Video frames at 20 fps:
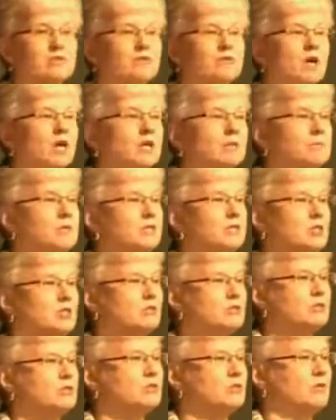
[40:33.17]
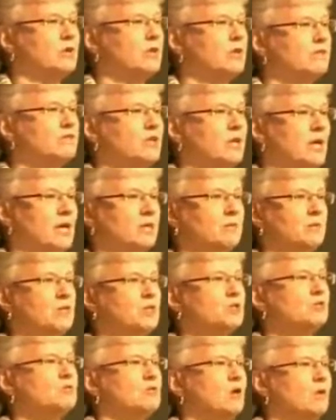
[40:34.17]
of all, it means Houston's creative economy
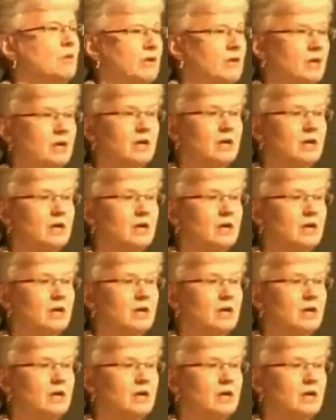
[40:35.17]
is growing.